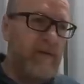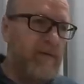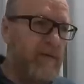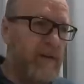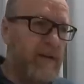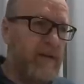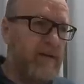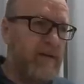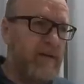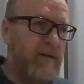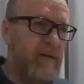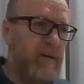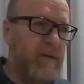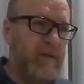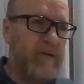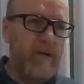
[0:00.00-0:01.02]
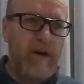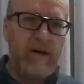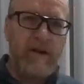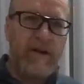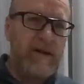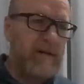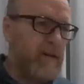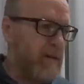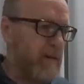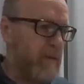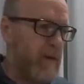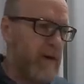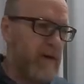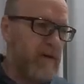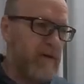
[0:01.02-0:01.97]
feeling as if they were struggling, that they
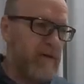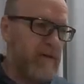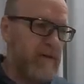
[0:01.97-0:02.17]
weren't